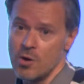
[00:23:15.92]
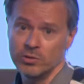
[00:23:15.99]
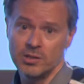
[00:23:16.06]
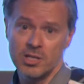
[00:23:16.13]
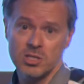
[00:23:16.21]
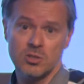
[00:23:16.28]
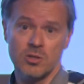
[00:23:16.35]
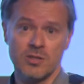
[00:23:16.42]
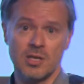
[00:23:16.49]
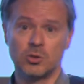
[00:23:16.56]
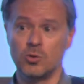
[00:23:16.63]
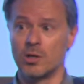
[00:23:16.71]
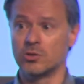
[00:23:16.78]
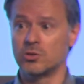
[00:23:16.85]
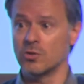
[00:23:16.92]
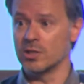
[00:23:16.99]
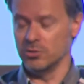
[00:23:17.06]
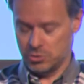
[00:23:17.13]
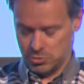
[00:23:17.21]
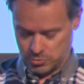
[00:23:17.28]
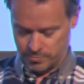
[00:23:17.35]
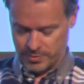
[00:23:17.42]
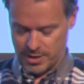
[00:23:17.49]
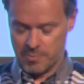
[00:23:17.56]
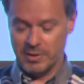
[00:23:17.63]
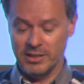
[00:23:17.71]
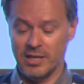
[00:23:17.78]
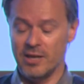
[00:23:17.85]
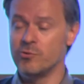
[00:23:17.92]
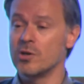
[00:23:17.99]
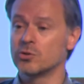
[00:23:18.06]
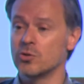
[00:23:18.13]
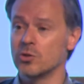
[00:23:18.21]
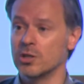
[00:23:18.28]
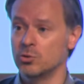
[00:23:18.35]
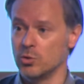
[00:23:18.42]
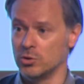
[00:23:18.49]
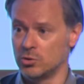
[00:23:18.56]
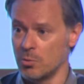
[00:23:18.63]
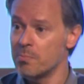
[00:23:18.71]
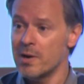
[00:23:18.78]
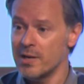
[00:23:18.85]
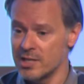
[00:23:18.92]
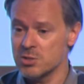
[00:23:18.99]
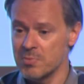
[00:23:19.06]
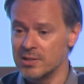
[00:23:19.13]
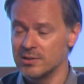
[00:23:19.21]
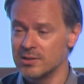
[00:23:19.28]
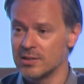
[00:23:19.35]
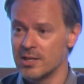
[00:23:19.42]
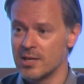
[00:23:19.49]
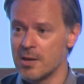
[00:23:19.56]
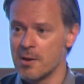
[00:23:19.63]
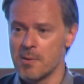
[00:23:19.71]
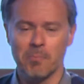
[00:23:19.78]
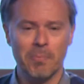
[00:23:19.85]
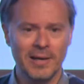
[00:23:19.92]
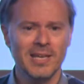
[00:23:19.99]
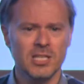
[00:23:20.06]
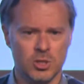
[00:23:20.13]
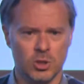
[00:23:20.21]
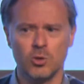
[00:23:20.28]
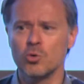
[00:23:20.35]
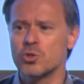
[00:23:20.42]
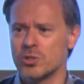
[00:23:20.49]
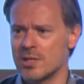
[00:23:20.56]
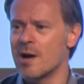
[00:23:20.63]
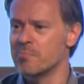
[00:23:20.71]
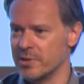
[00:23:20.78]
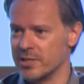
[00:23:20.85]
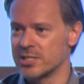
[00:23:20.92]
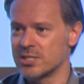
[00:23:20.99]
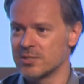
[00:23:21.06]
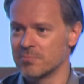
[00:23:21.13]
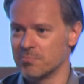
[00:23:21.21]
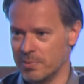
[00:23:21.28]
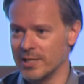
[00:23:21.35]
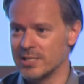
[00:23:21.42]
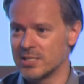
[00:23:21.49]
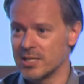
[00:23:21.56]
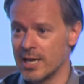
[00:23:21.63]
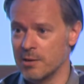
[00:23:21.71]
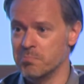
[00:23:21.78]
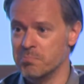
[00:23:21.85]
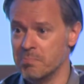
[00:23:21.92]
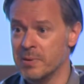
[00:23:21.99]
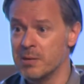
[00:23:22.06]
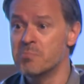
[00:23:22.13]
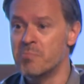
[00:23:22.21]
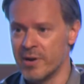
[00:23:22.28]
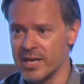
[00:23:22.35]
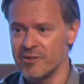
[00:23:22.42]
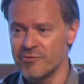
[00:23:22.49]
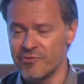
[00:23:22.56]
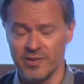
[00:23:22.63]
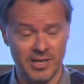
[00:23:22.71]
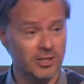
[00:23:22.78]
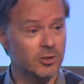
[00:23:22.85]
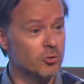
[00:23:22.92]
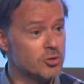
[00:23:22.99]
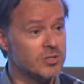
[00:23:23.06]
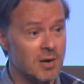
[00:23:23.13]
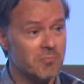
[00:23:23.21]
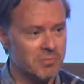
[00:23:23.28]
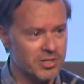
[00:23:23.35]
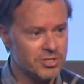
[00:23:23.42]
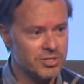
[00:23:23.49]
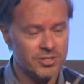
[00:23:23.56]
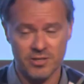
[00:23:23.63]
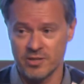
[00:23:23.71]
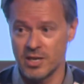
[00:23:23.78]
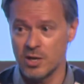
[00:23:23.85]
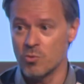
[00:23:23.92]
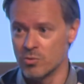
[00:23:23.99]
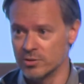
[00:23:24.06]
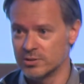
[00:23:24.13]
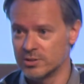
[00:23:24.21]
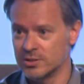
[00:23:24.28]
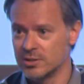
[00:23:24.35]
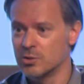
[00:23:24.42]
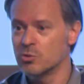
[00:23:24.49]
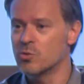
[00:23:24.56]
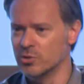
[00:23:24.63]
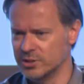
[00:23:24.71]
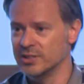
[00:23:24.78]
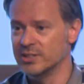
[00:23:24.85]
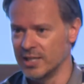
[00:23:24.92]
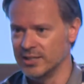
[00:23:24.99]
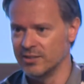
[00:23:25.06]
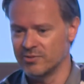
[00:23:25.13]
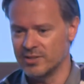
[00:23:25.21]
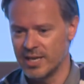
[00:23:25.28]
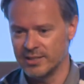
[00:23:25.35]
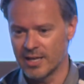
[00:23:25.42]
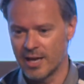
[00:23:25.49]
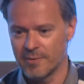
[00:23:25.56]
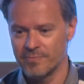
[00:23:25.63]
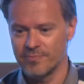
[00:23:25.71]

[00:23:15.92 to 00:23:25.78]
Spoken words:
audience that you are talking to. I mean, if you are talking to a top management, please use numbers, please, and be brief and use numbers. They want quantitative data